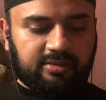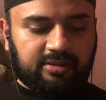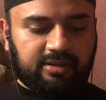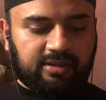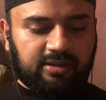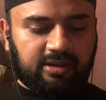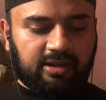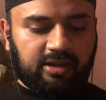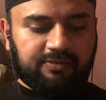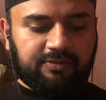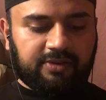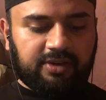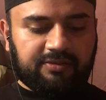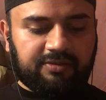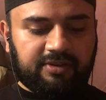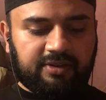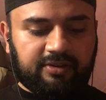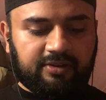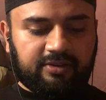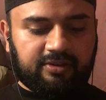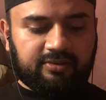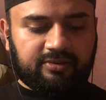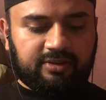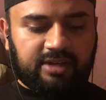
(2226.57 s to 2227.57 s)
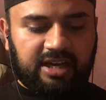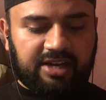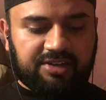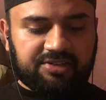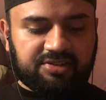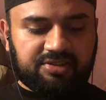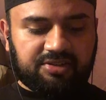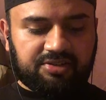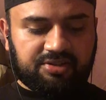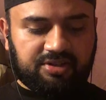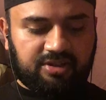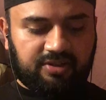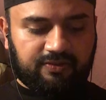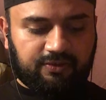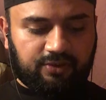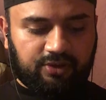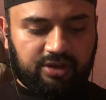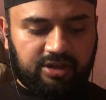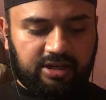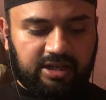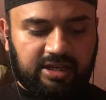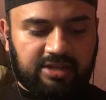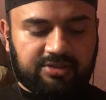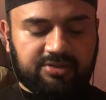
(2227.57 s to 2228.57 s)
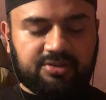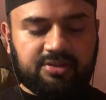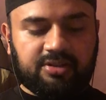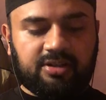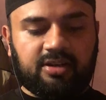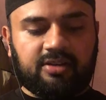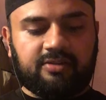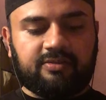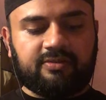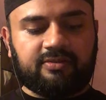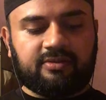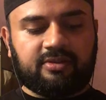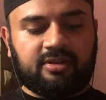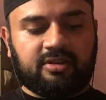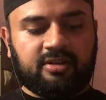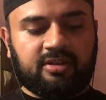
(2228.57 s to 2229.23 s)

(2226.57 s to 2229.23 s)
The love of, of ecstasy for God's love.